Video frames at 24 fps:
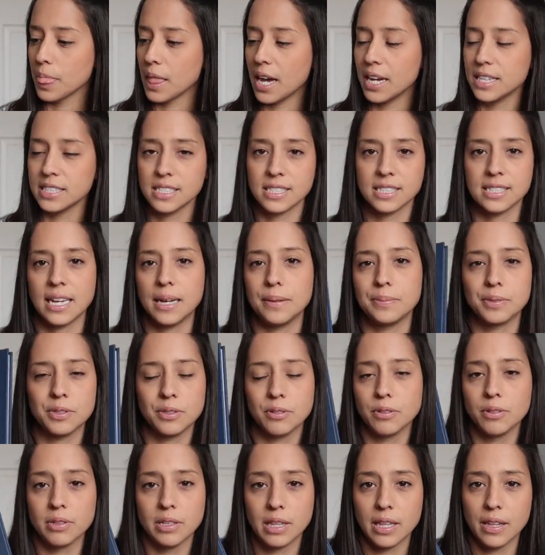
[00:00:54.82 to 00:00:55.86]
I just
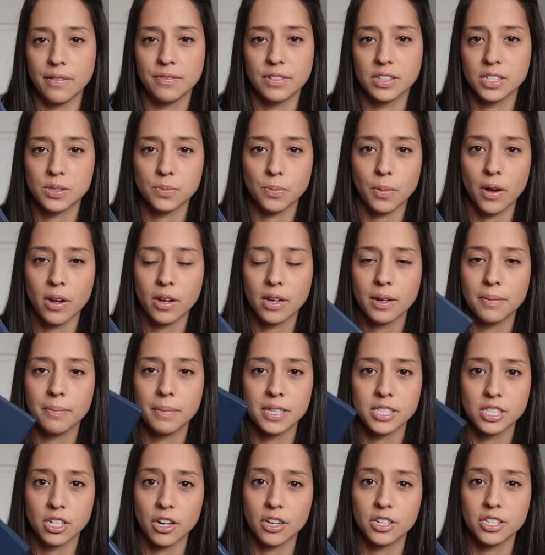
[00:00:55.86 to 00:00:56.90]
absolutely love this book.
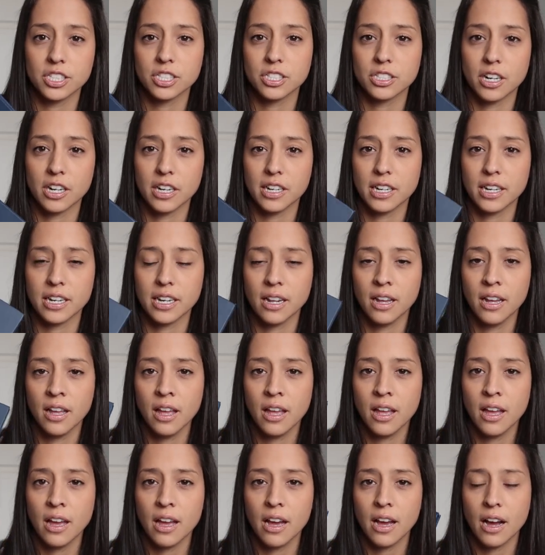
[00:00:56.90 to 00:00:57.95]
My daughter started,
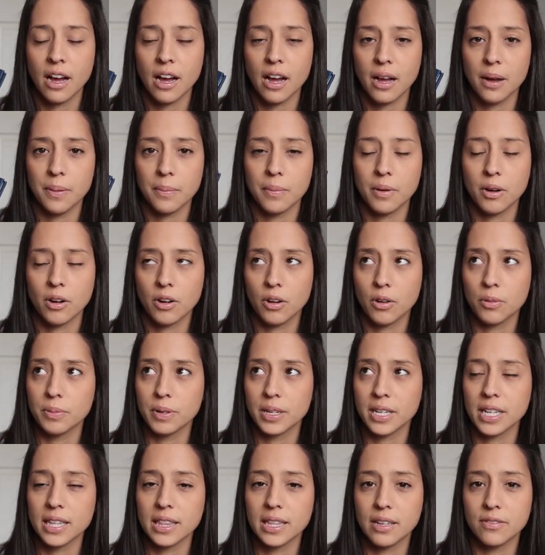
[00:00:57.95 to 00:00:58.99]
her
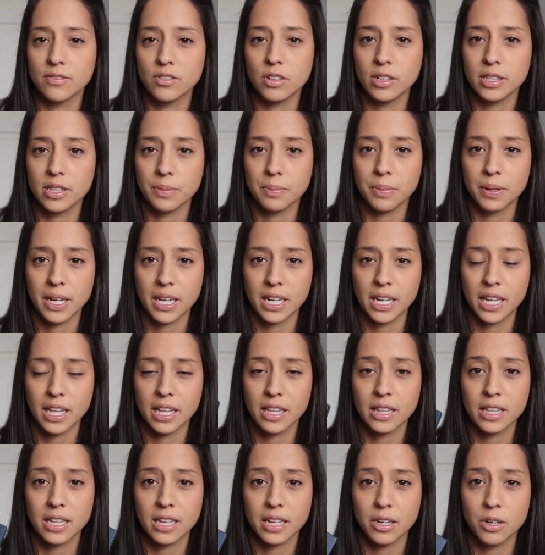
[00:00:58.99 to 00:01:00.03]
reading level at the beginning
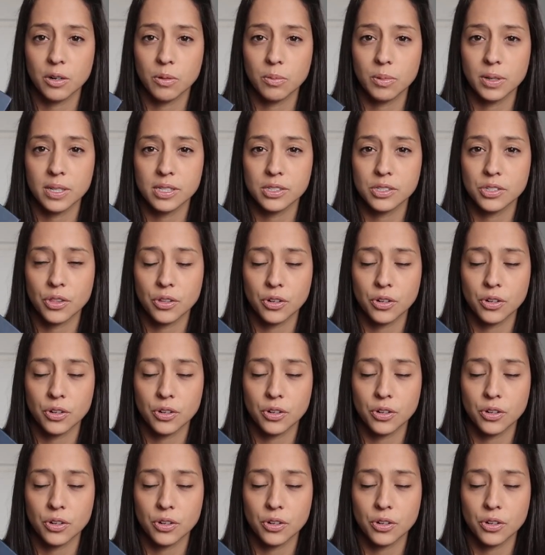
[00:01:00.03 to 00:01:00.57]
of the year was